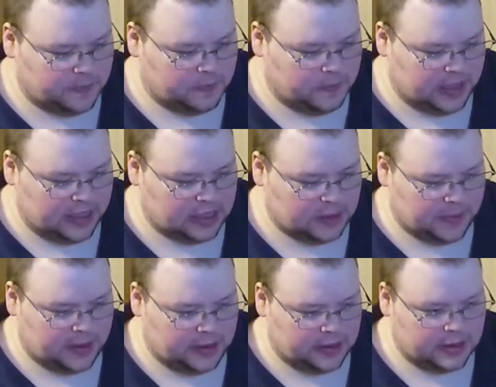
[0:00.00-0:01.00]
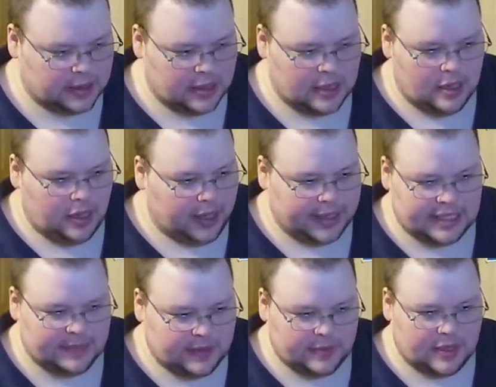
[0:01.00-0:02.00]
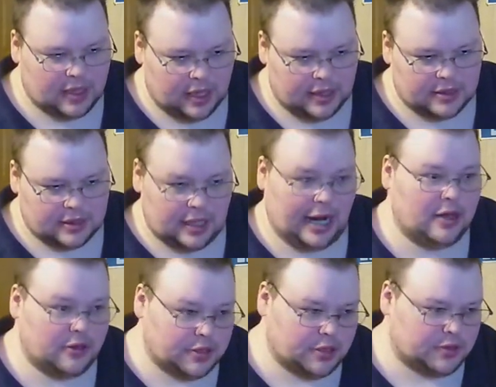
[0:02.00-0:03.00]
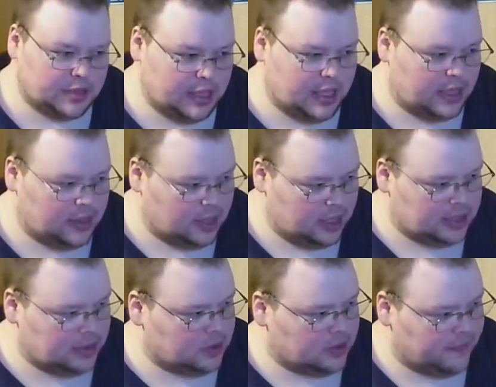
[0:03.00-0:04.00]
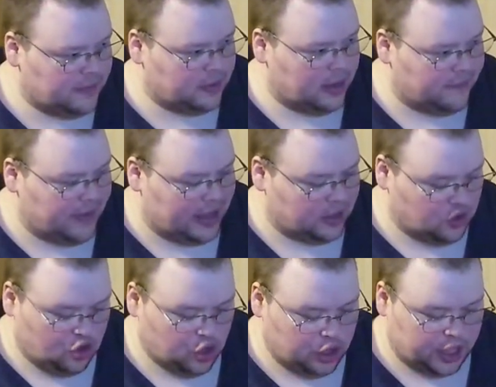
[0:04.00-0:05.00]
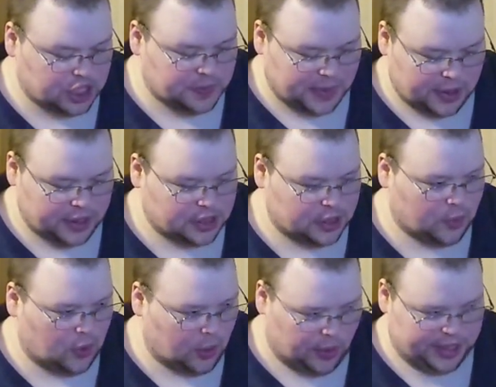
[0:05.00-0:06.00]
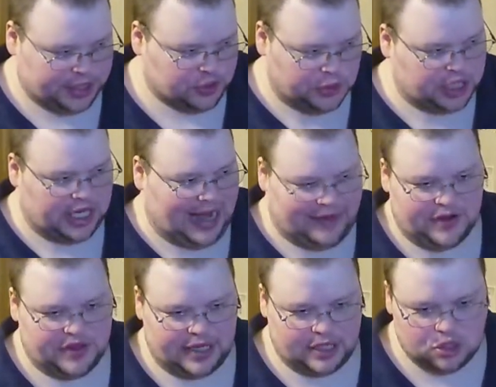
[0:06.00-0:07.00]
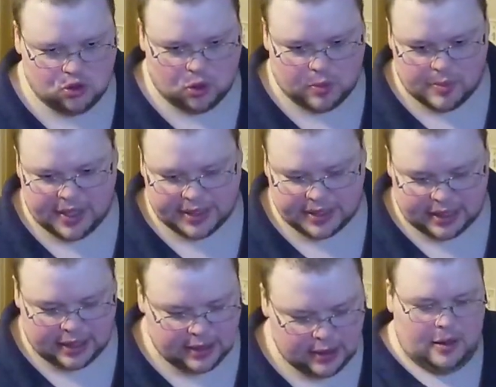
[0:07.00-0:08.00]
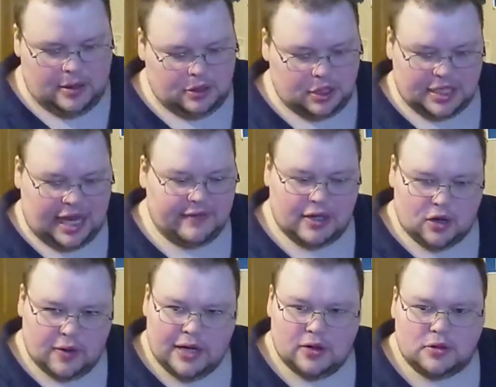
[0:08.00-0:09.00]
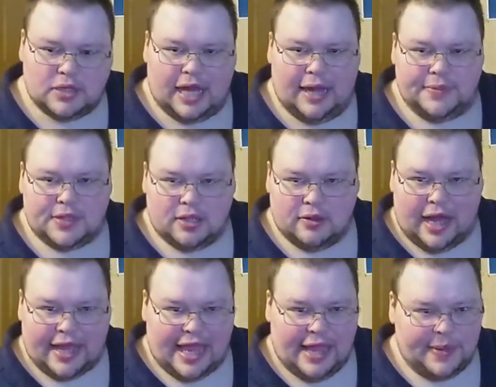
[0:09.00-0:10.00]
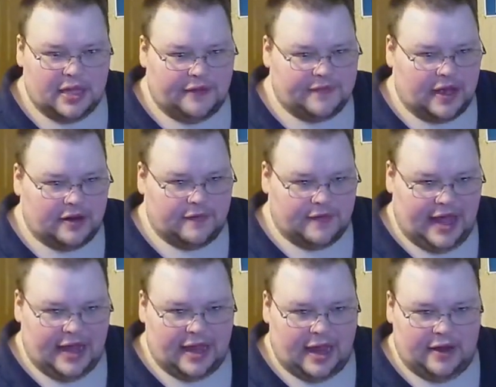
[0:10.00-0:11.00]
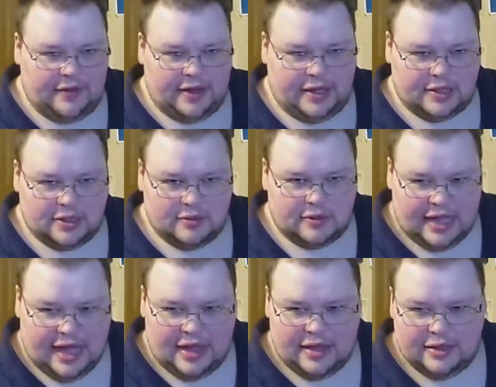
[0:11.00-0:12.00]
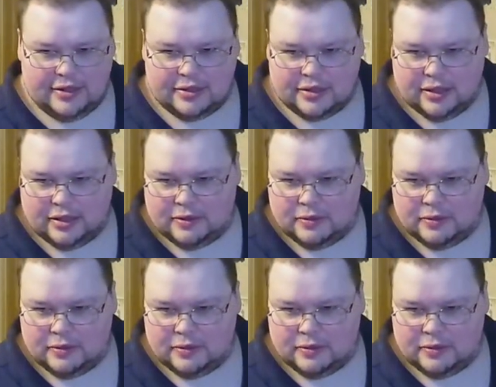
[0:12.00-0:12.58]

D spins, uh, simply because Tyler's used it and he seems to have a, have had a good experience to the point where he's switching everything to OpenBSD and just having a grand old time. So I can't be left out of that kind of thing. So that is uh,